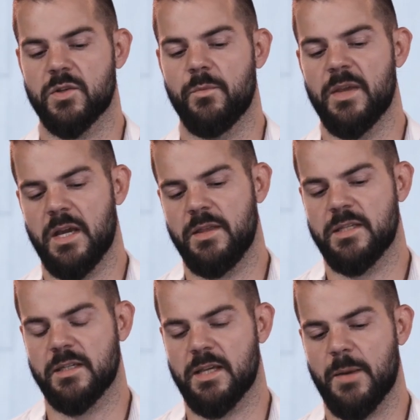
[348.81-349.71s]
So in
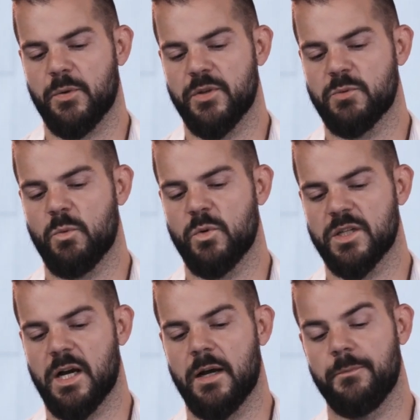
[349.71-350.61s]
this example, this
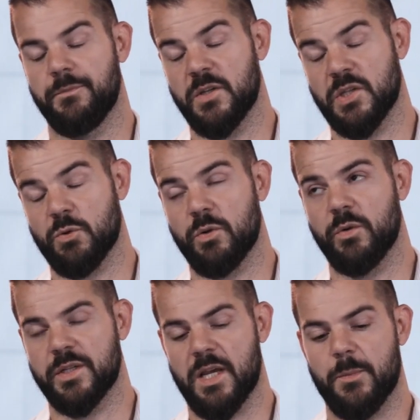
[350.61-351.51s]
is a
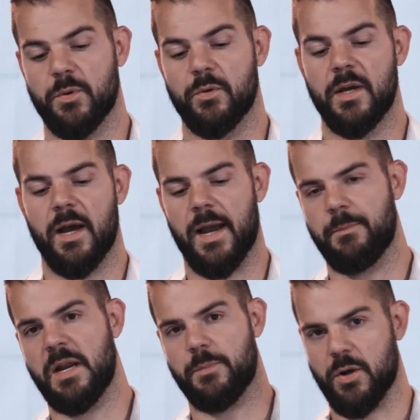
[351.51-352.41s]
real example. I had
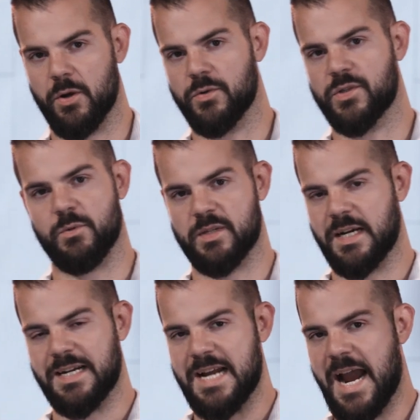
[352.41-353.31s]
made a post, there was
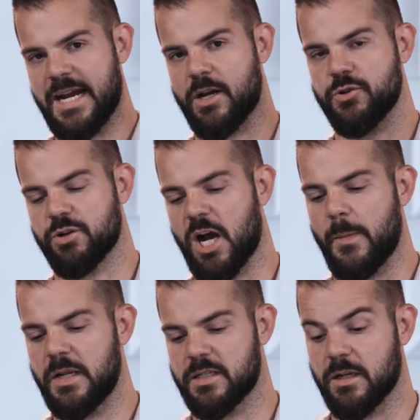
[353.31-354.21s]
like 900
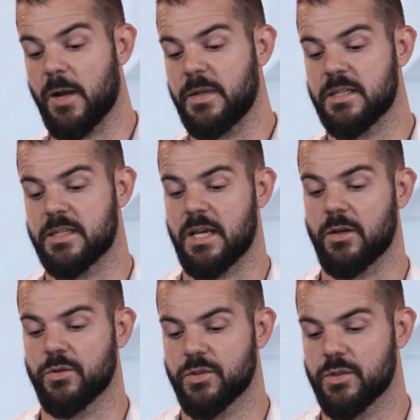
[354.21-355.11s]
comments that commented
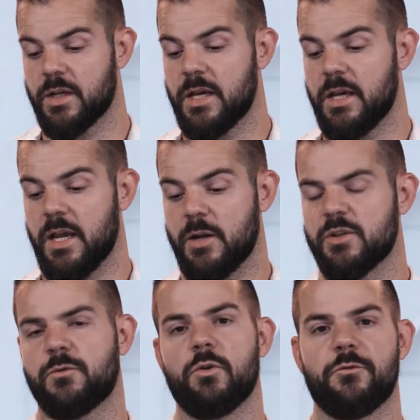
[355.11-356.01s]
sales, and it
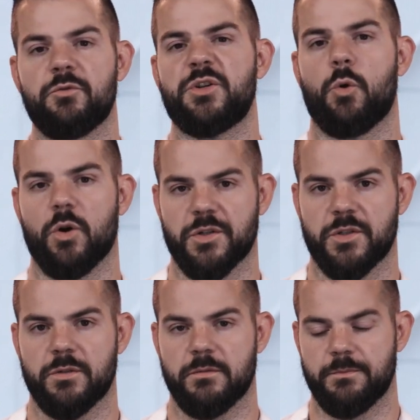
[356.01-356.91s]
was for a free
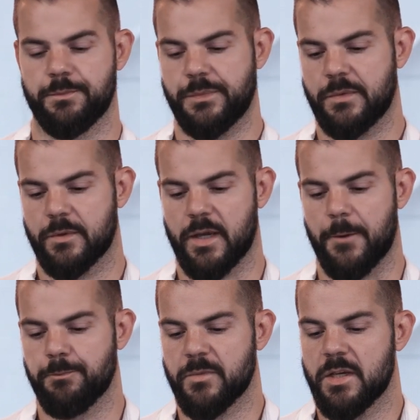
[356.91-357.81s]
course,
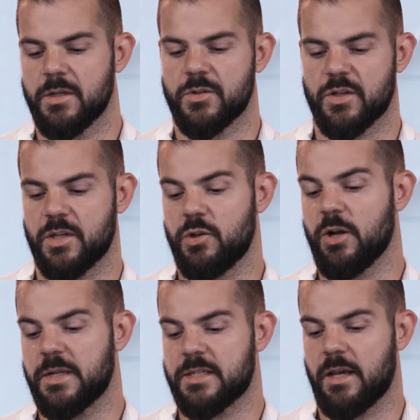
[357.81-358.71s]
okay? So I said, you
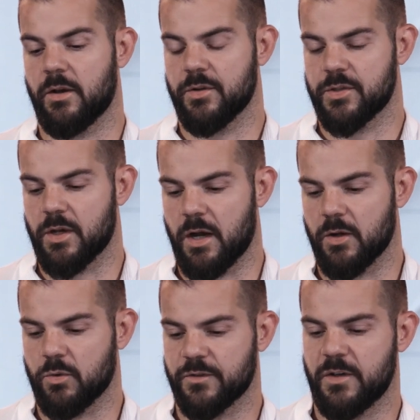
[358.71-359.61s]
comment sales on
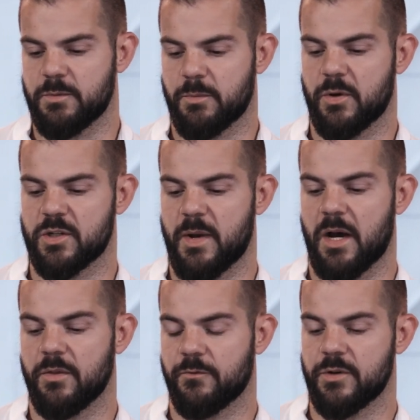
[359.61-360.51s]
Cole's Facebook post
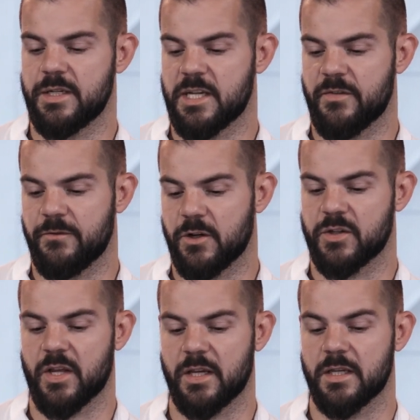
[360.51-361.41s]
about the free 7-figure
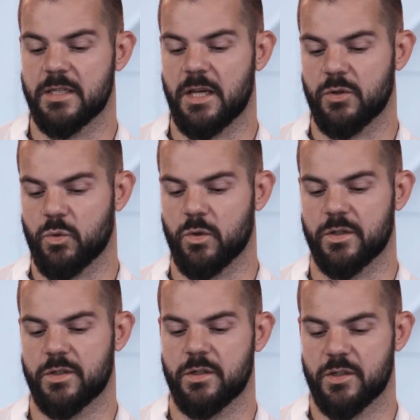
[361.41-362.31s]
selling sales course.